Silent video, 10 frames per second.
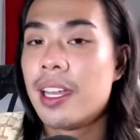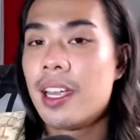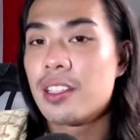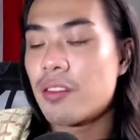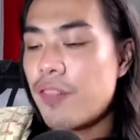
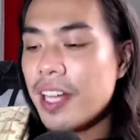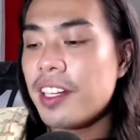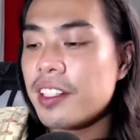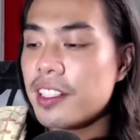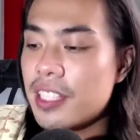So
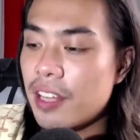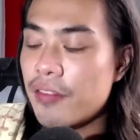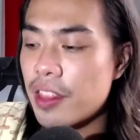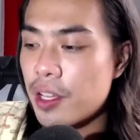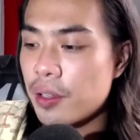finding yourself
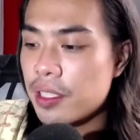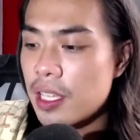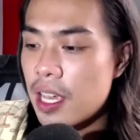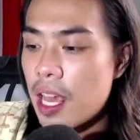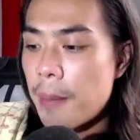in those,
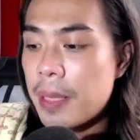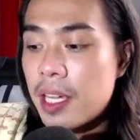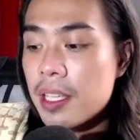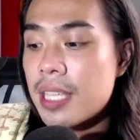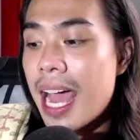
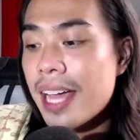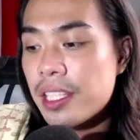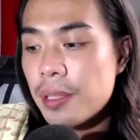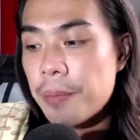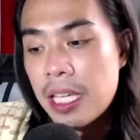because
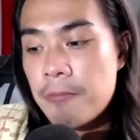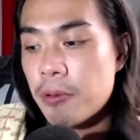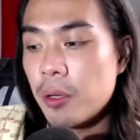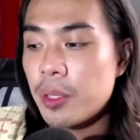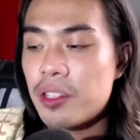as
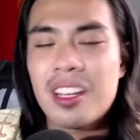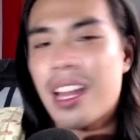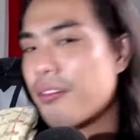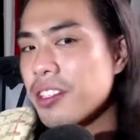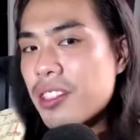people, we should
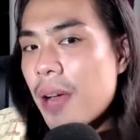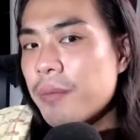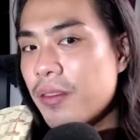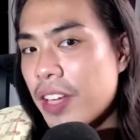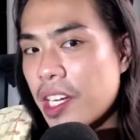never stop
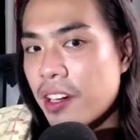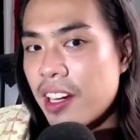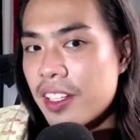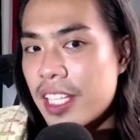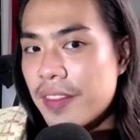figuring
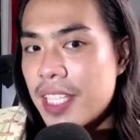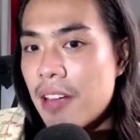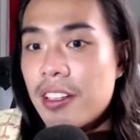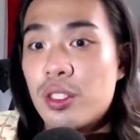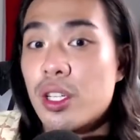ourselves
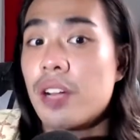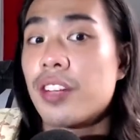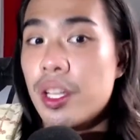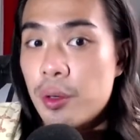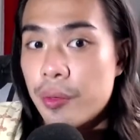out,
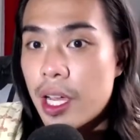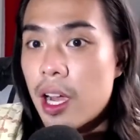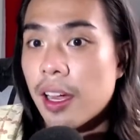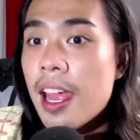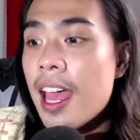discovering who we
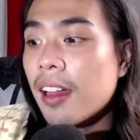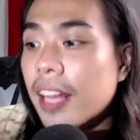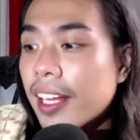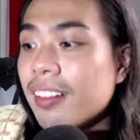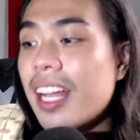are.
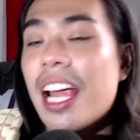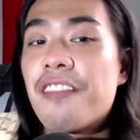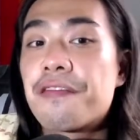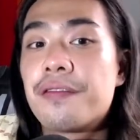Like life,